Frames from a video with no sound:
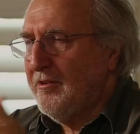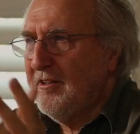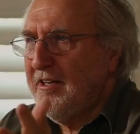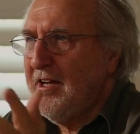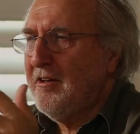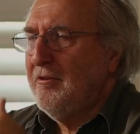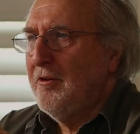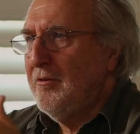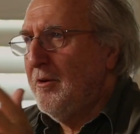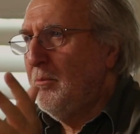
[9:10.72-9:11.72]
or the kicker,
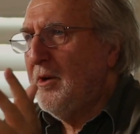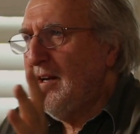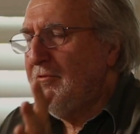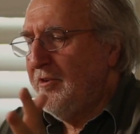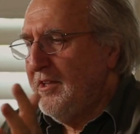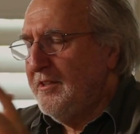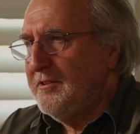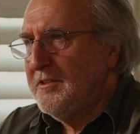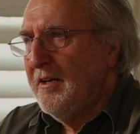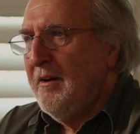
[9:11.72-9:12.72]
or whatever it
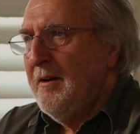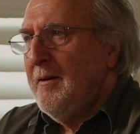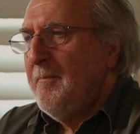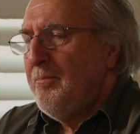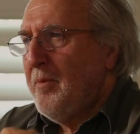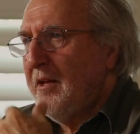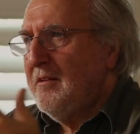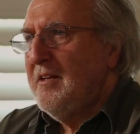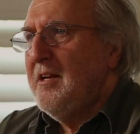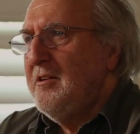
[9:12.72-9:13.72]
is.
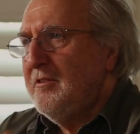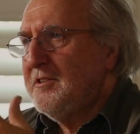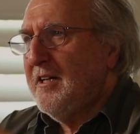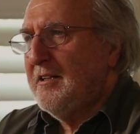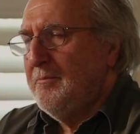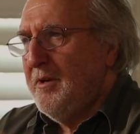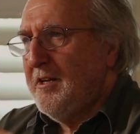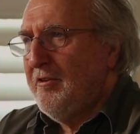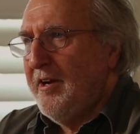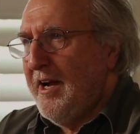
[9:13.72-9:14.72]
But then you start to be
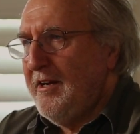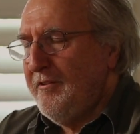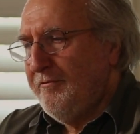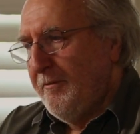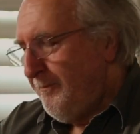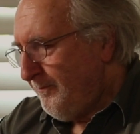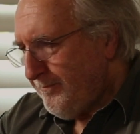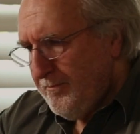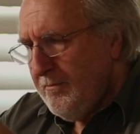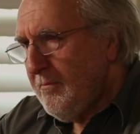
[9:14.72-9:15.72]
creative,
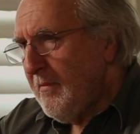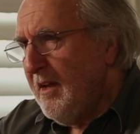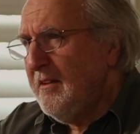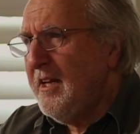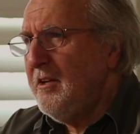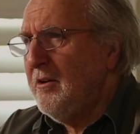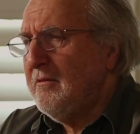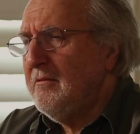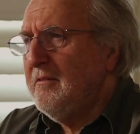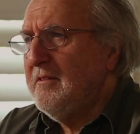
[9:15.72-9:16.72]
and then
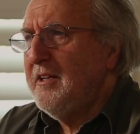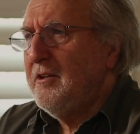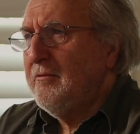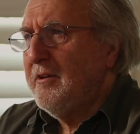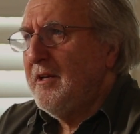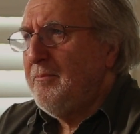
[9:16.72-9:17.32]
you're really